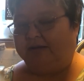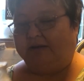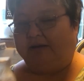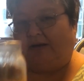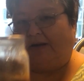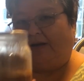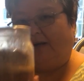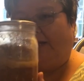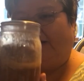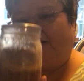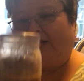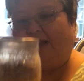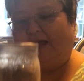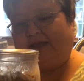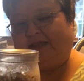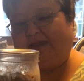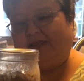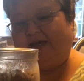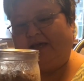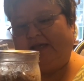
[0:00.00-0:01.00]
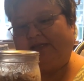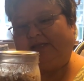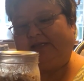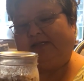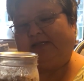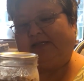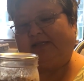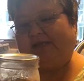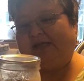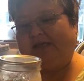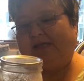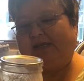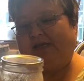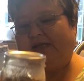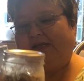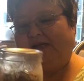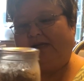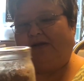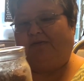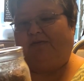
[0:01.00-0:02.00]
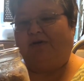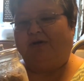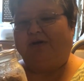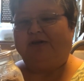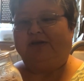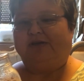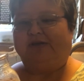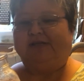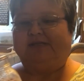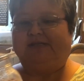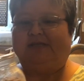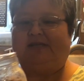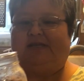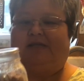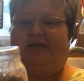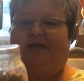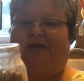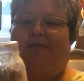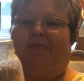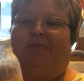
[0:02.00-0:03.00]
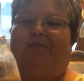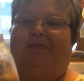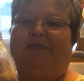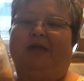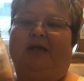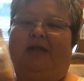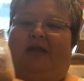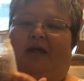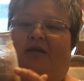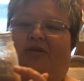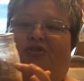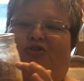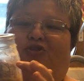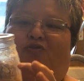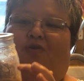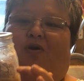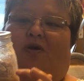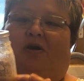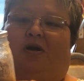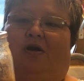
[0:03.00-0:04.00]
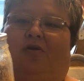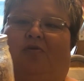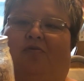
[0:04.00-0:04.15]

They're gonna look like this, where you can see the meat has shrunk